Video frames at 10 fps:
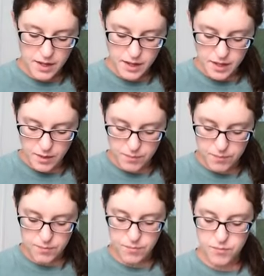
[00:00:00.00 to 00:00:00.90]

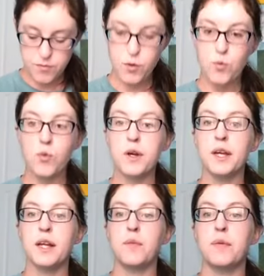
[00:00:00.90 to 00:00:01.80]
For
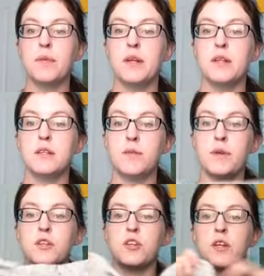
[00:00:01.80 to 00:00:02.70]
one, I've been meaning to
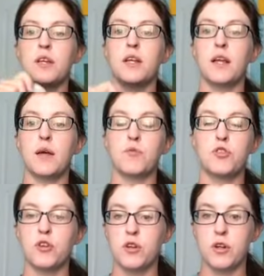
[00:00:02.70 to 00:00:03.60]
mention, and I'm
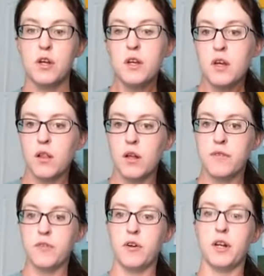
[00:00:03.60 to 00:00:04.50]
sure a lot
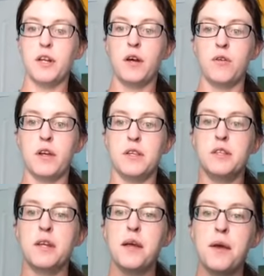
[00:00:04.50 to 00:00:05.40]
of you've already noticed,